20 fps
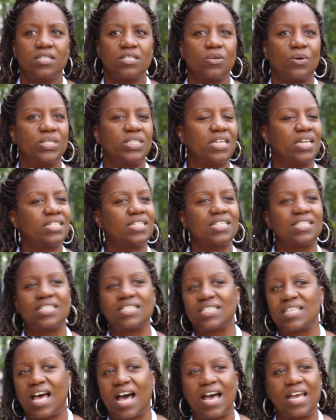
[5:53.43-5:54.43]
So it doesn't
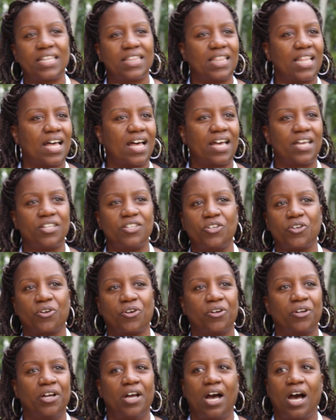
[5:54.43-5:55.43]
sideline
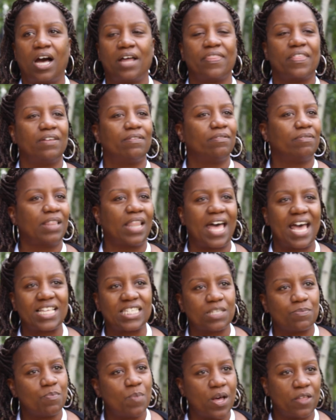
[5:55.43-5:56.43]
your the
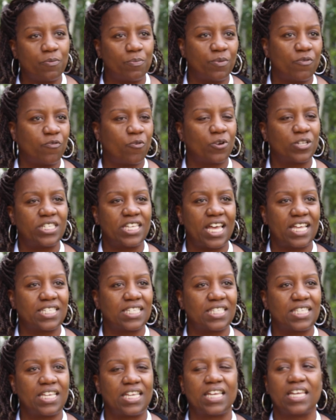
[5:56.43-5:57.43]
last month before
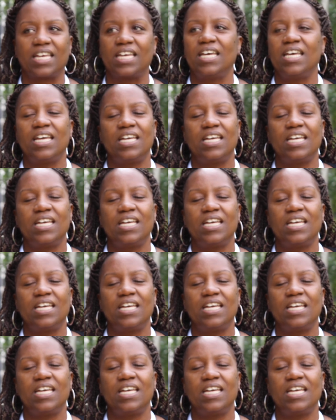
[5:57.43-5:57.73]
testing.